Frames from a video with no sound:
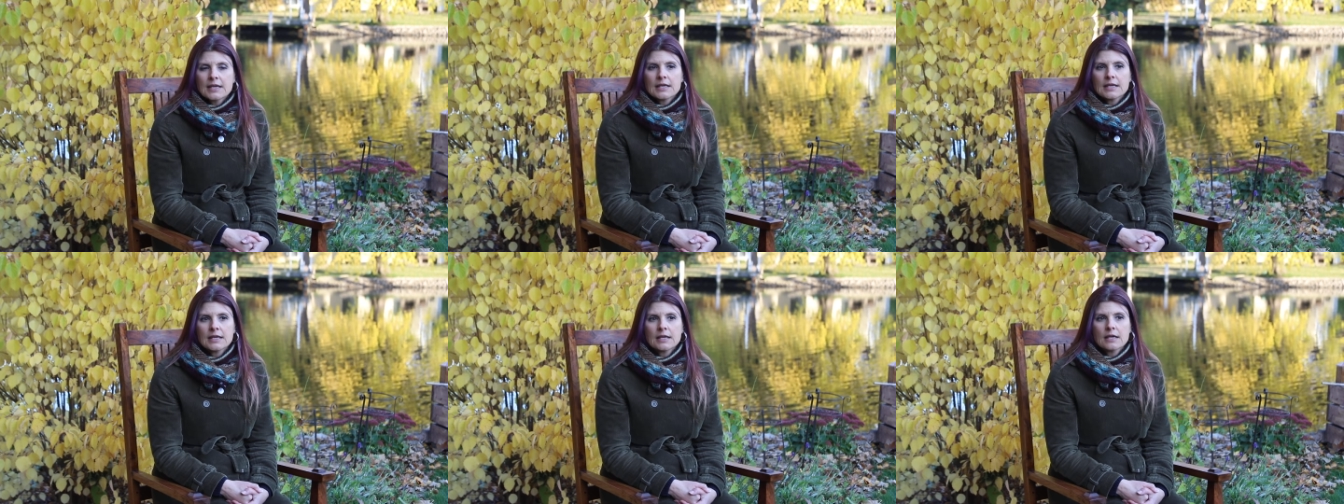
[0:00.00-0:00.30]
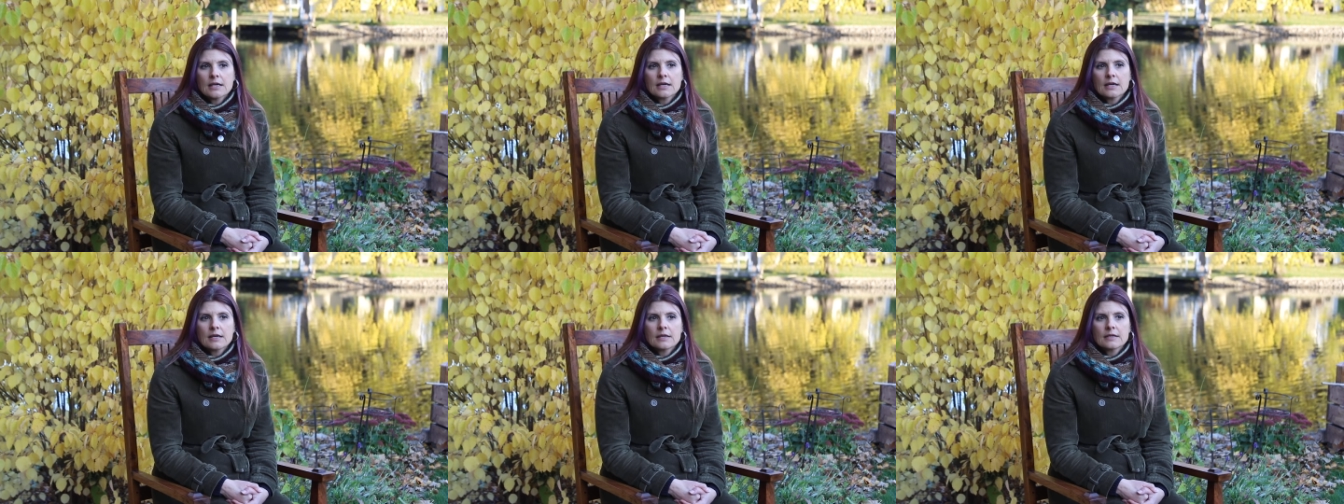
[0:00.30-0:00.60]

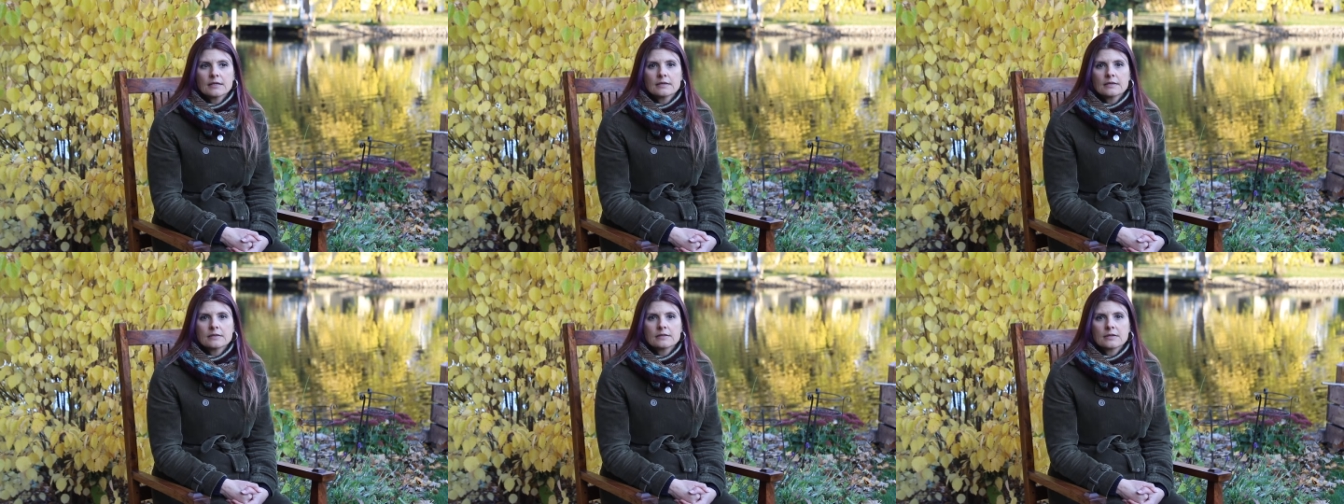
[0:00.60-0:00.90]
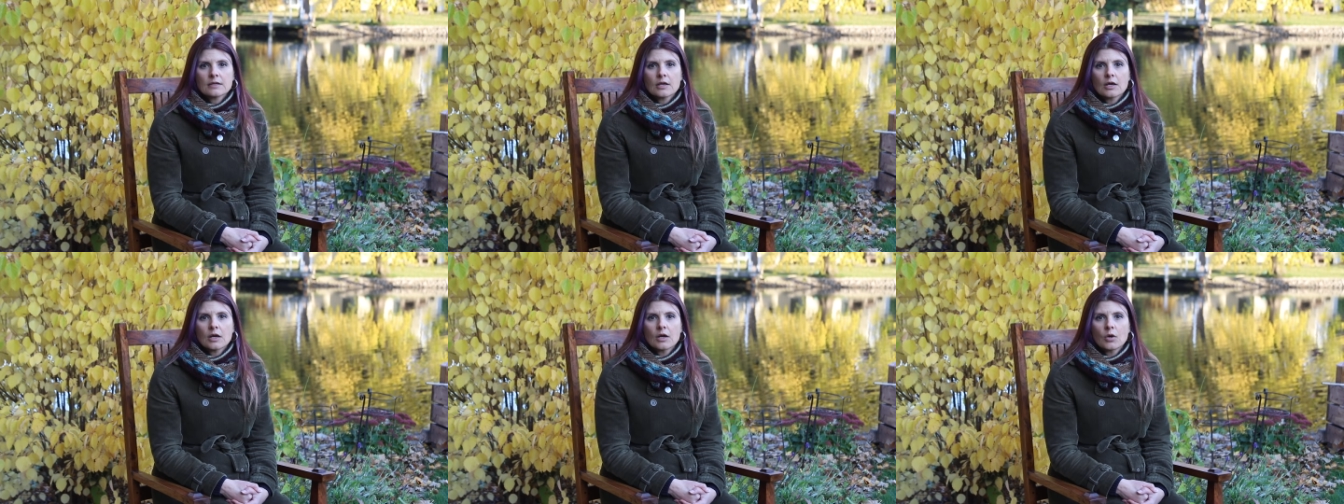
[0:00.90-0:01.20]
And
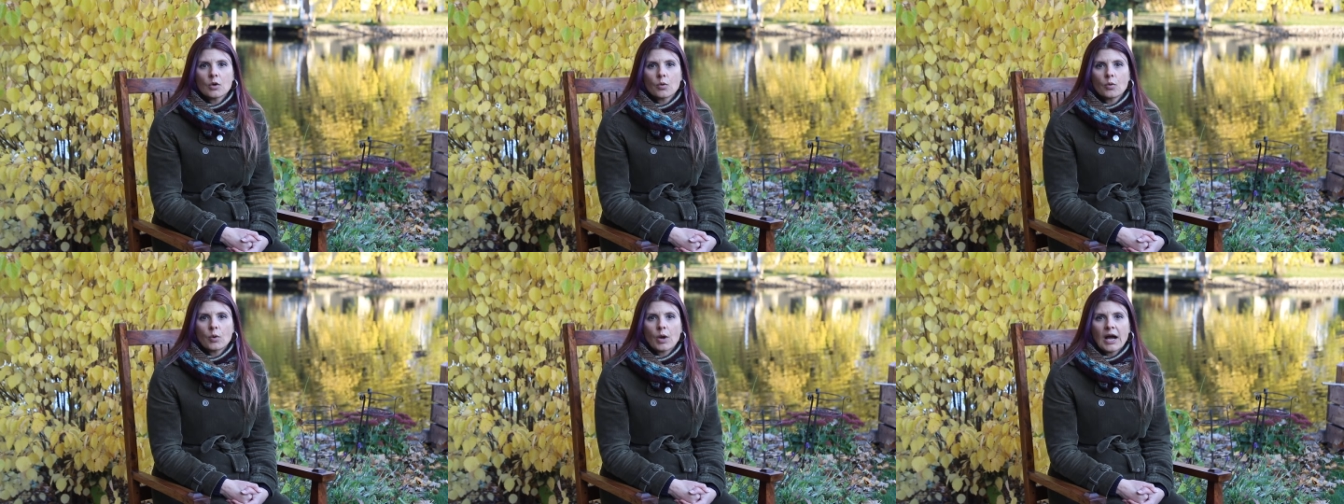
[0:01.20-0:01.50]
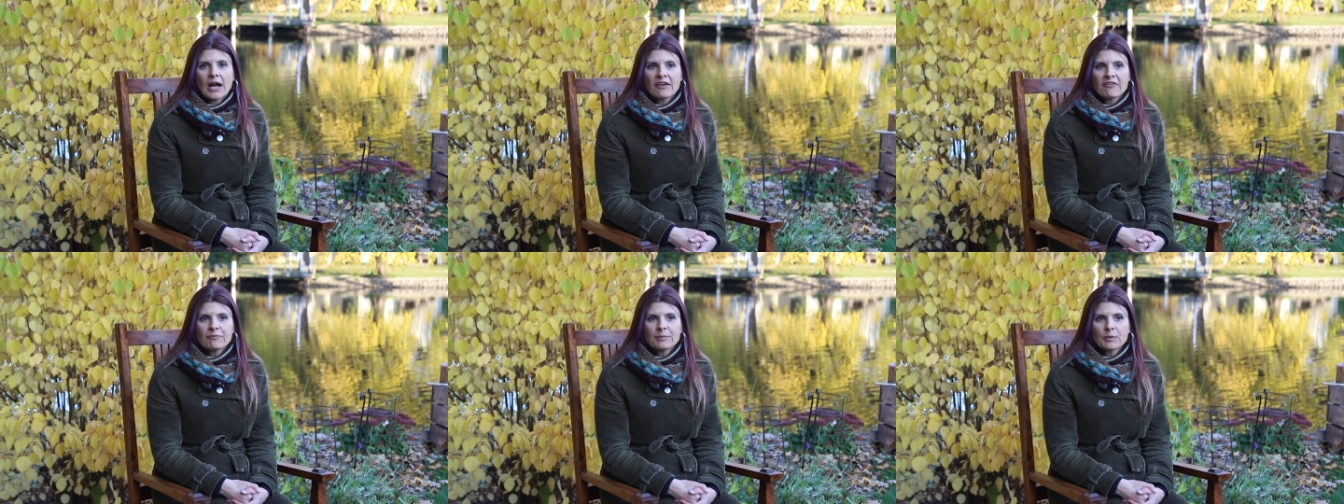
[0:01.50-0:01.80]

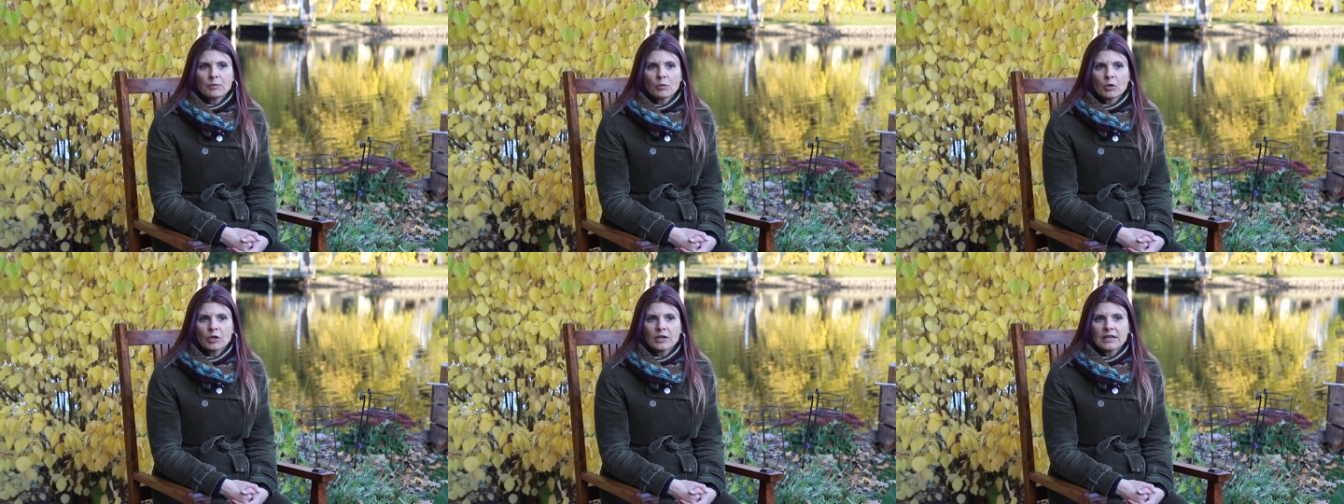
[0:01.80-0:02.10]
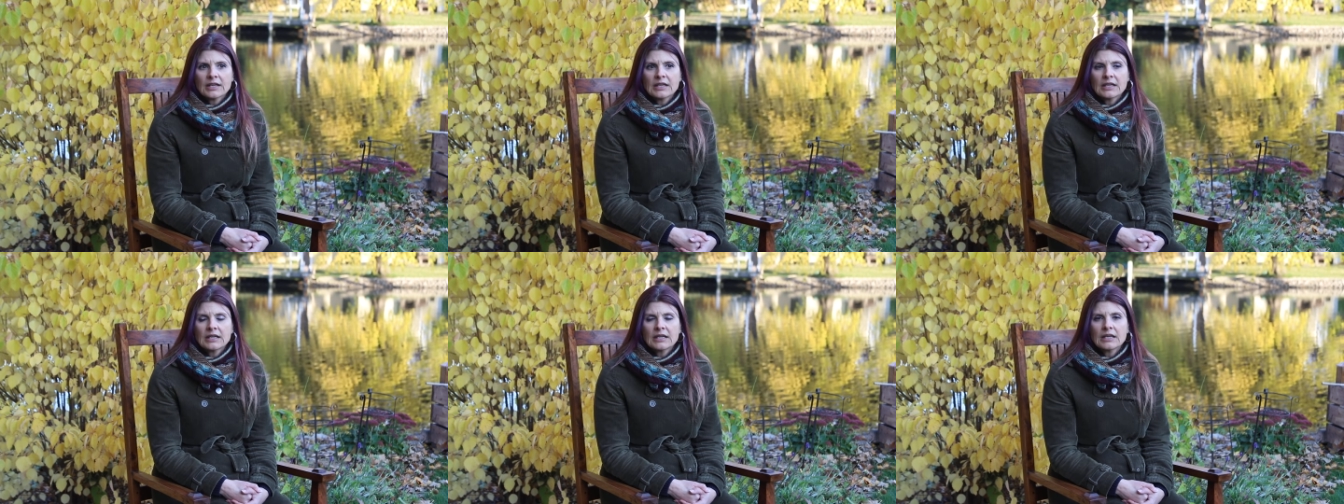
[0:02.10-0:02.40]
I've been
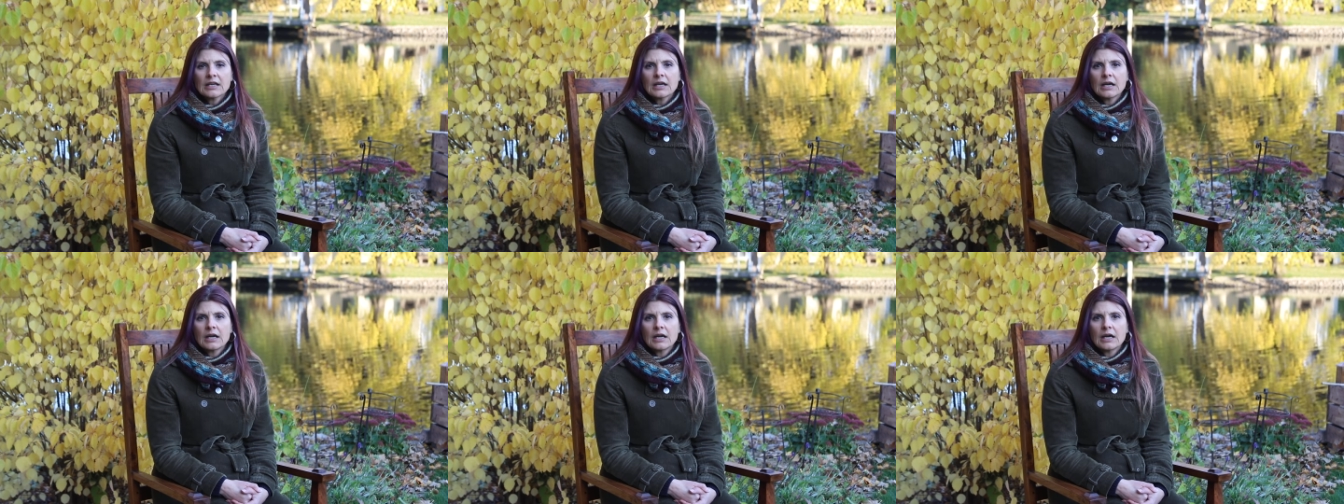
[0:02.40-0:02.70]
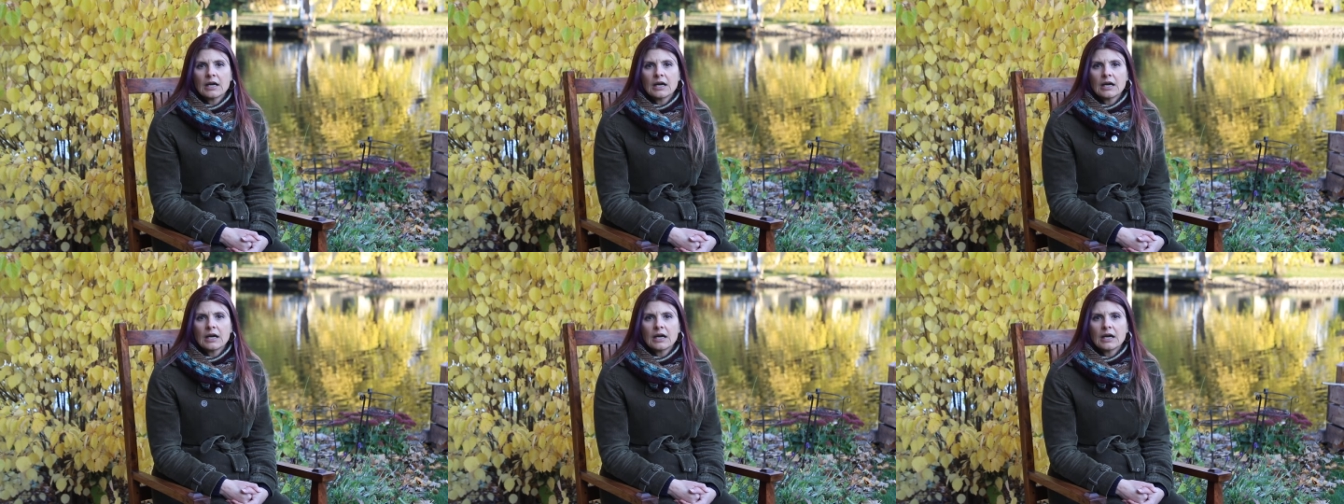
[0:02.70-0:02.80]
working